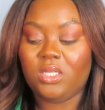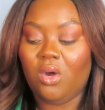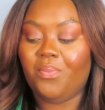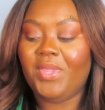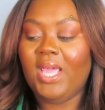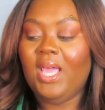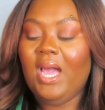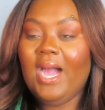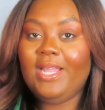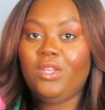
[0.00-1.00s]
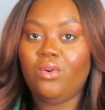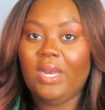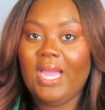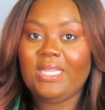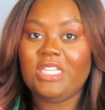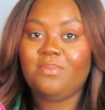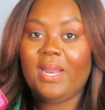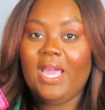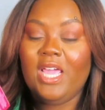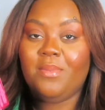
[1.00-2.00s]
So I do like this,
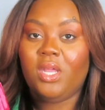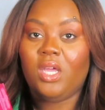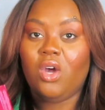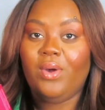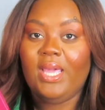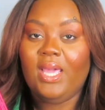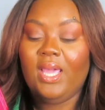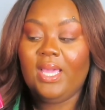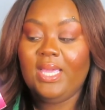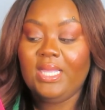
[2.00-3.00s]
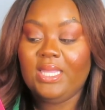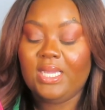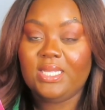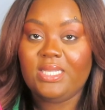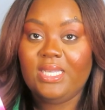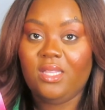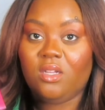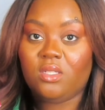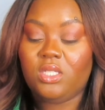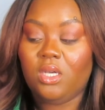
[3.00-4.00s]
but I am going to go ahead and get the
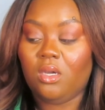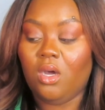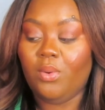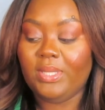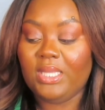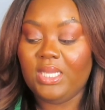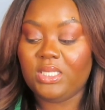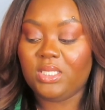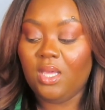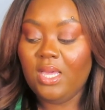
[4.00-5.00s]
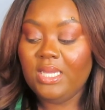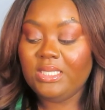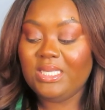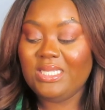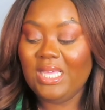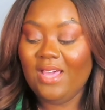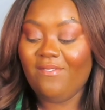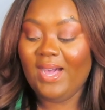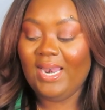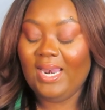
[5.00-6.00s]
concealer to go with this to see
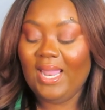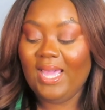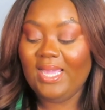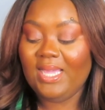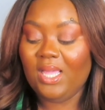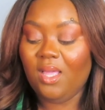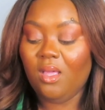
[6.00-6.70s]
if I like